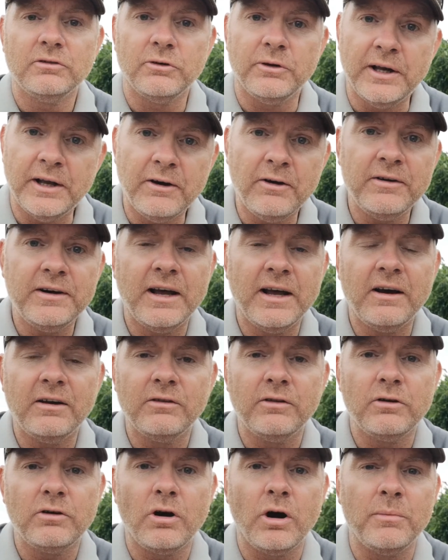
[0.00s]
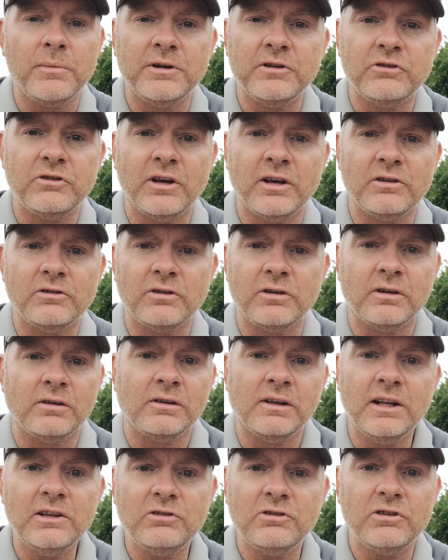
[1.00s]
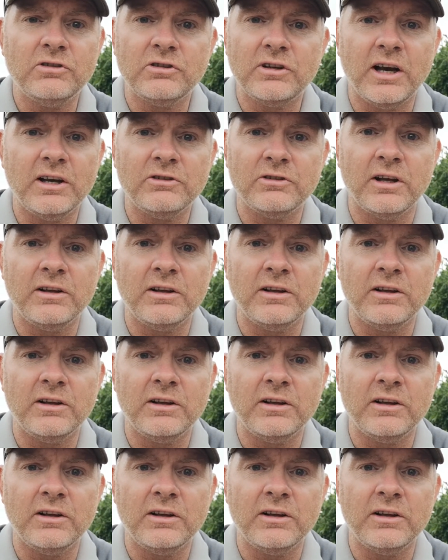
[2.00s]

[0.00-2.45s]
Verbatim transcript: Head on down to the comment section and let's discuss